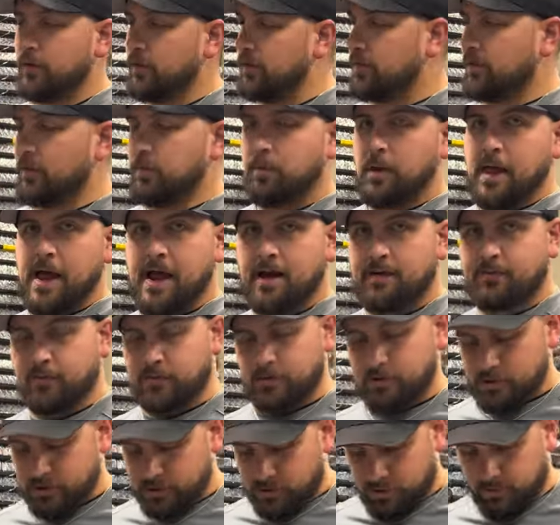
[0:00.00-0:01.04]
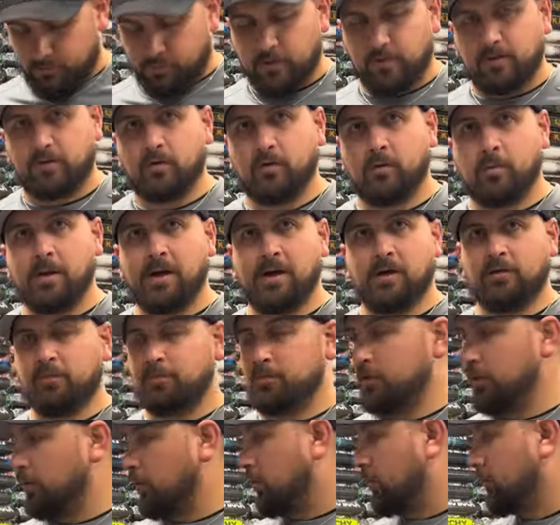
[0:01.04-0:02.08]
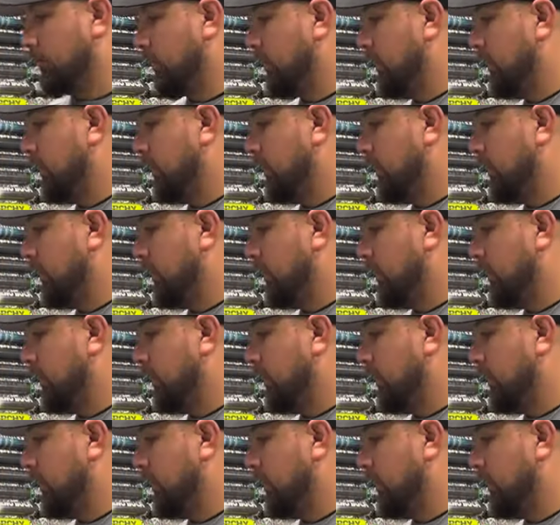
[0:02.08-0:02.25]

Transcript: This is the black version of this New Balance pullover